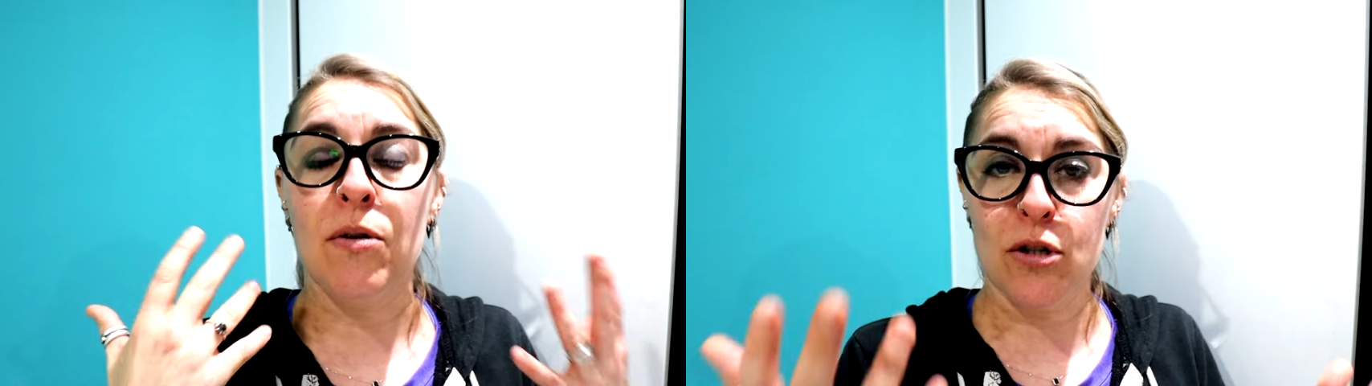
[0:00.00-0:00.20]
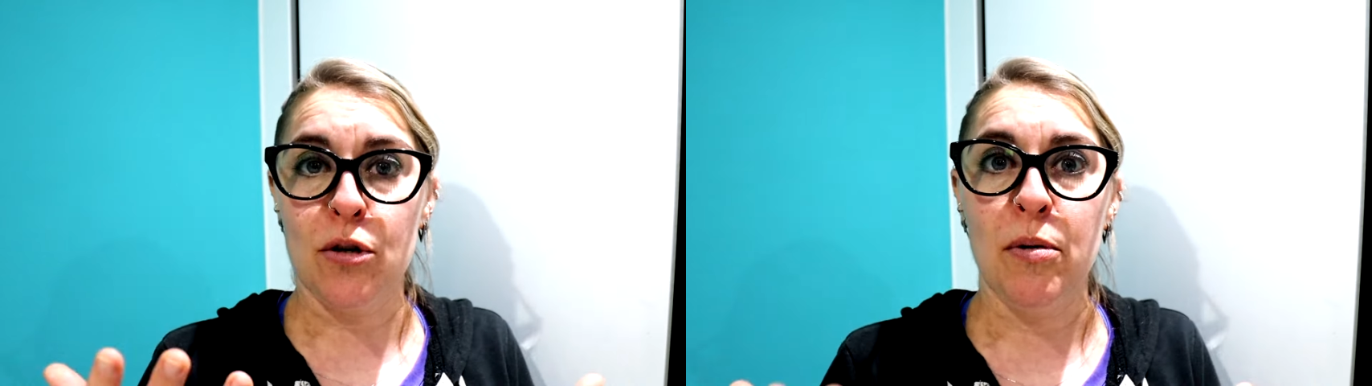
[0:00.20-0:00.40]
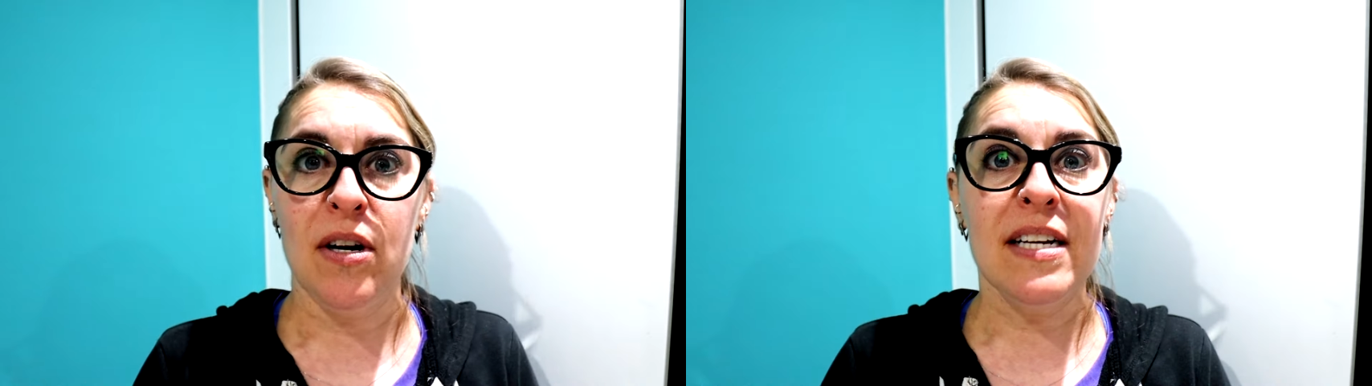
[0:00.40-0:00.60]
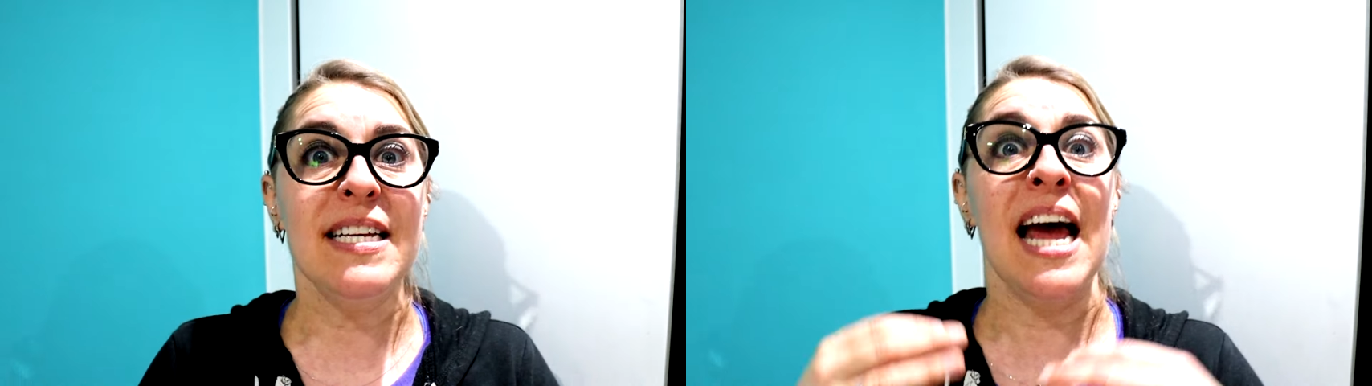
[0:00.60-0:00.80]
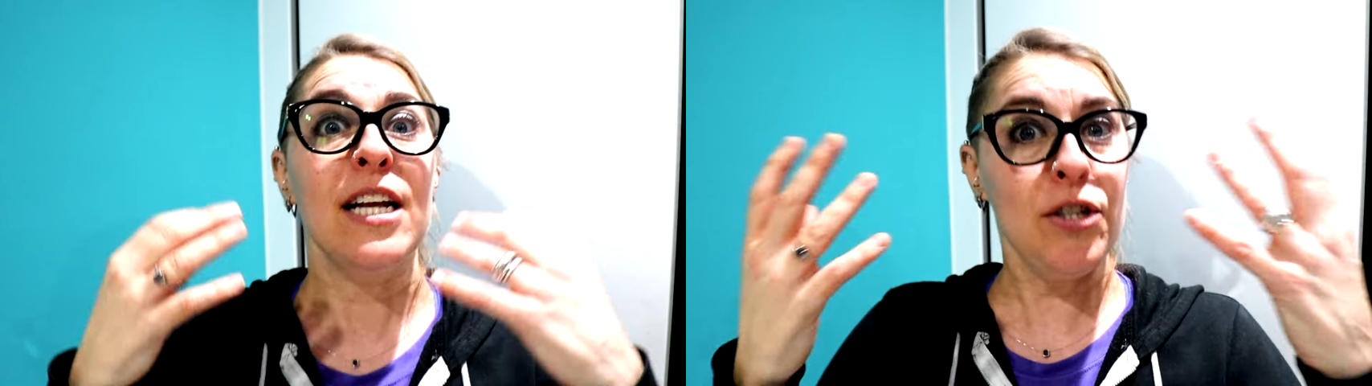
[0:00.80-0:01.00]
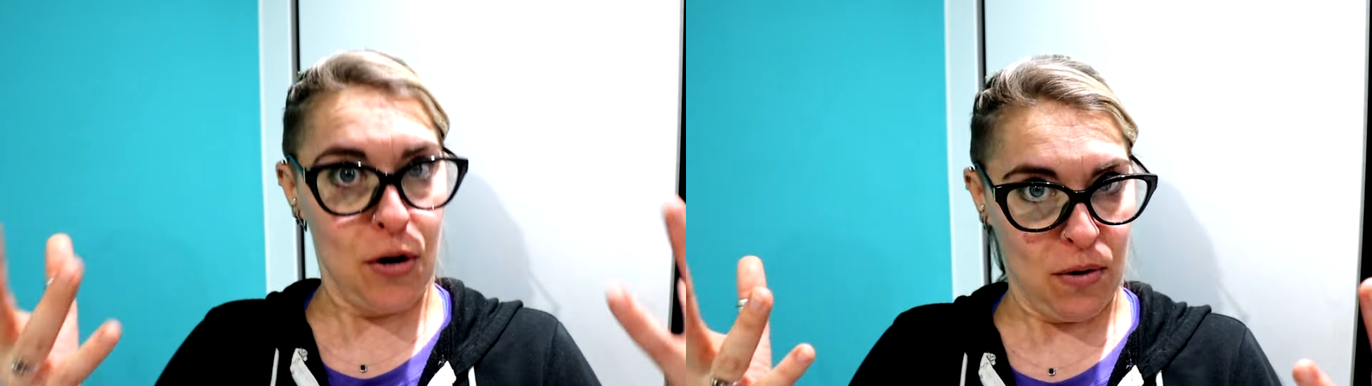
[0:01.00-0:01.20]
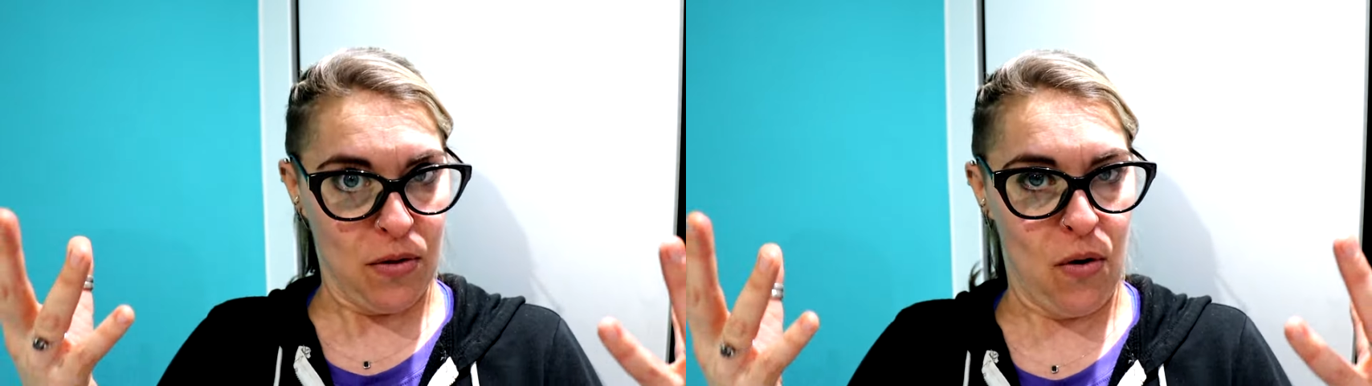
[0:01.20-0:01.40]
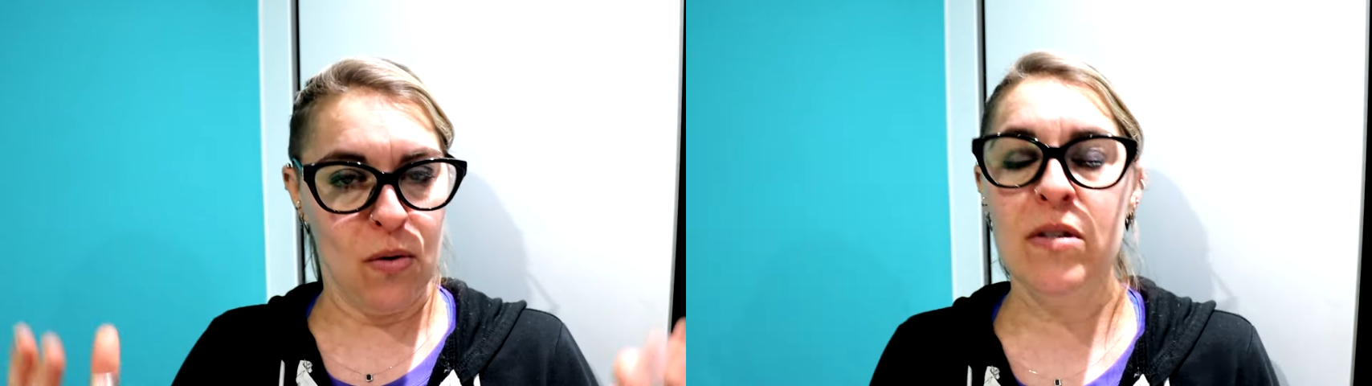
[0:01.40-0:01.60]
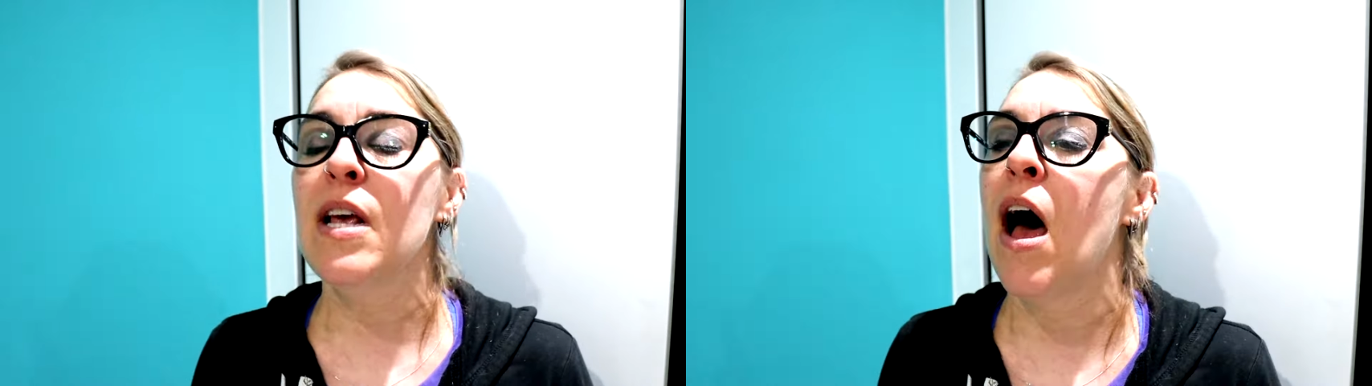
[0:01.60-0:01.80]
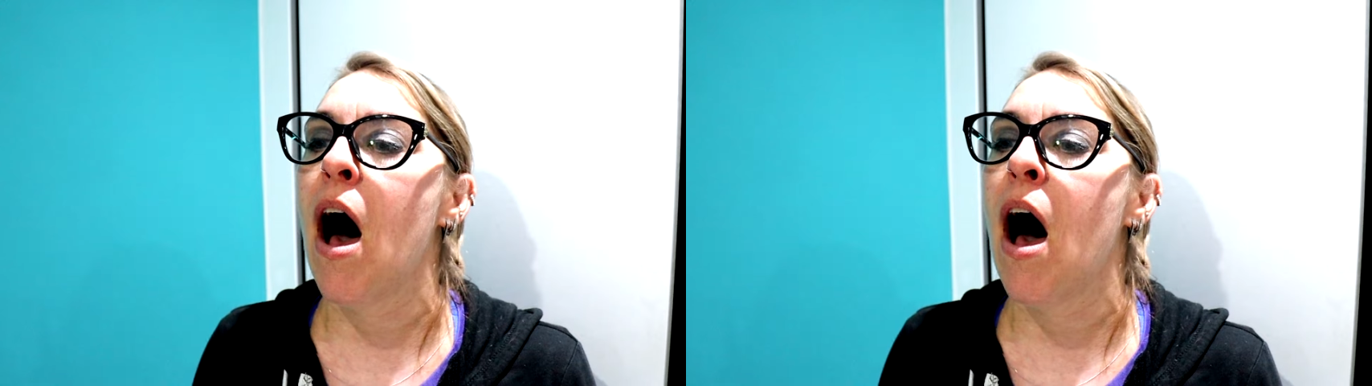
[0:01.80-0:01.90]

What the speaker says: Yorkshire puddings and toad in the holes